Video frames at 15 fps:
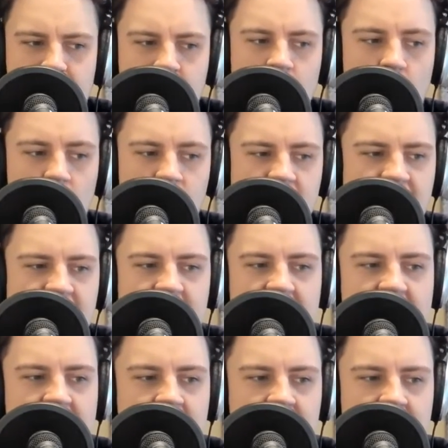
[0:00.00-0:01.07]
Not to
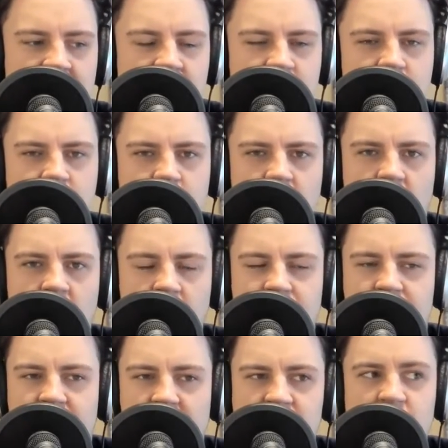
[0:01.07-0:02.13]
say that
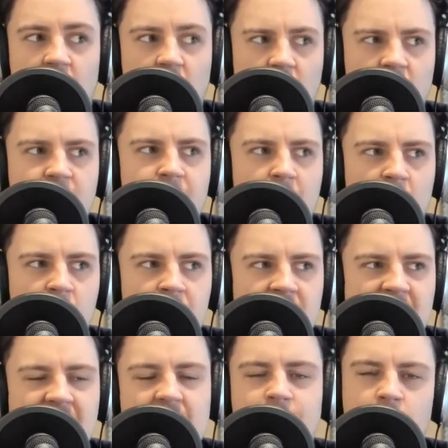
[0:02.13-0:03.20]
there's a lot of
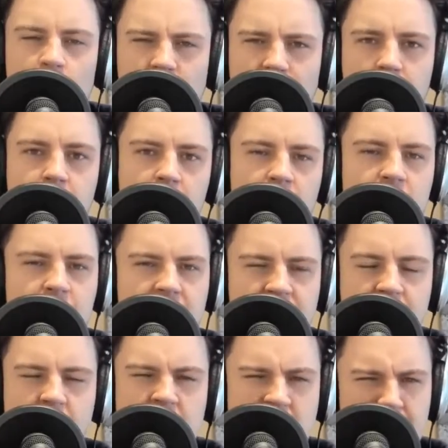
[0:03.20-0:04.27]
moments. If you're familiar with,
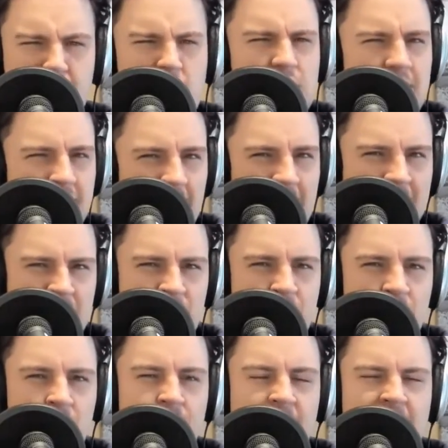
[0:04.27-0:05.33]
especially Taxi
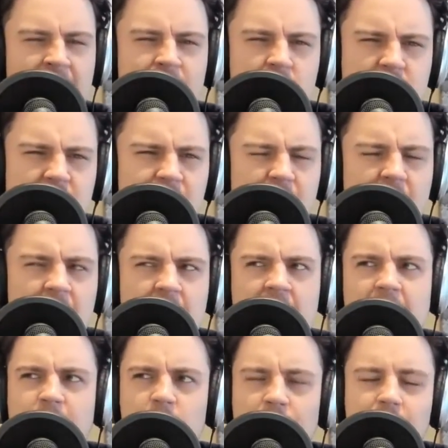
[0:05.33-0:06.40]
Driver, if
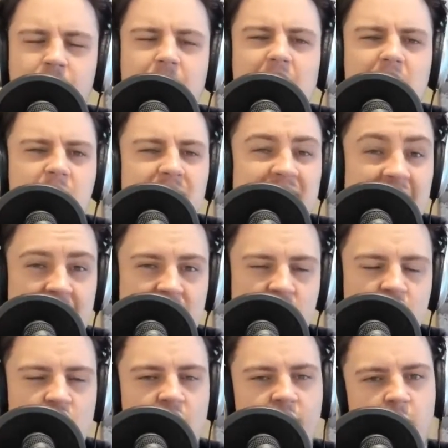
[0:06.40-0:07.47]
you're familiar with Taxi
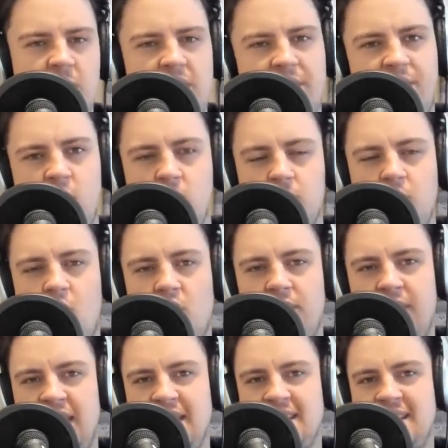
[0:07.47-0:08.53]
Driver, when the film kind of
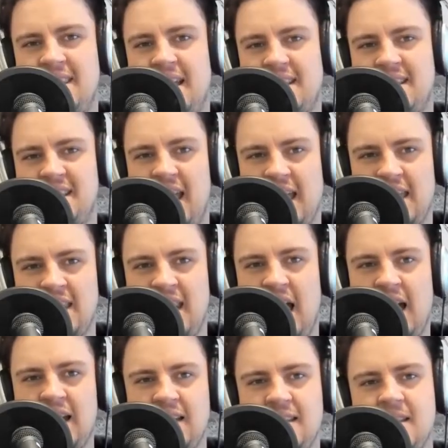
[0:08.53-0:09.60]
hits that second
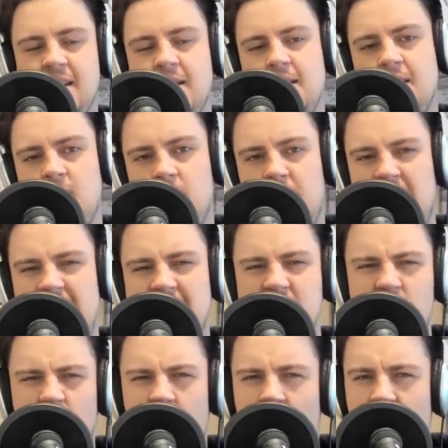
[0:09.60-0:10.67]
act, when it hits
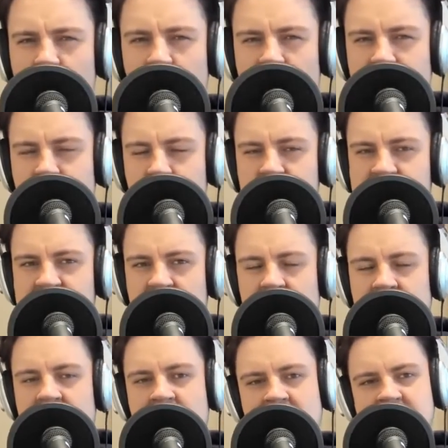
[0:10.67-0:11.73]
halfway through the
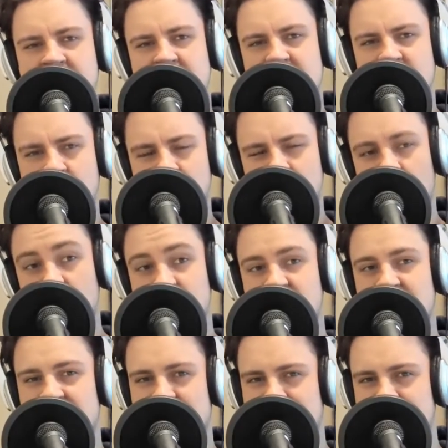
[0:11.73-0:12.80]
second act and it starts to
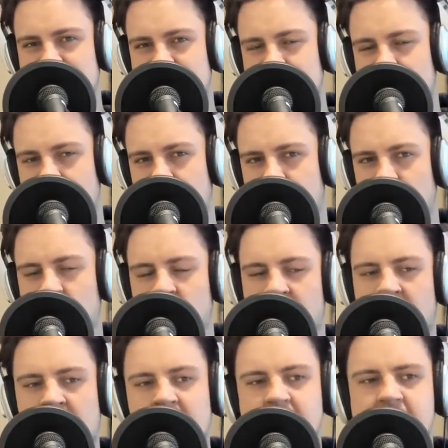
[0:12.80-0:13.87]
lead into the third
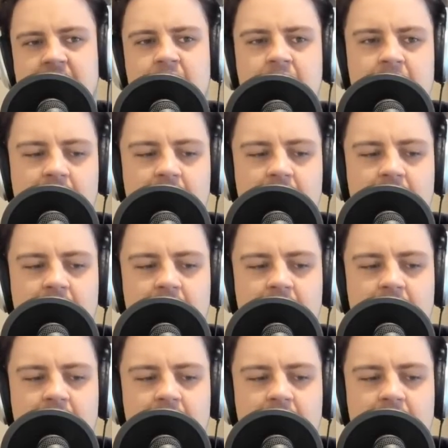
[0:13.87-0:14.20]
act,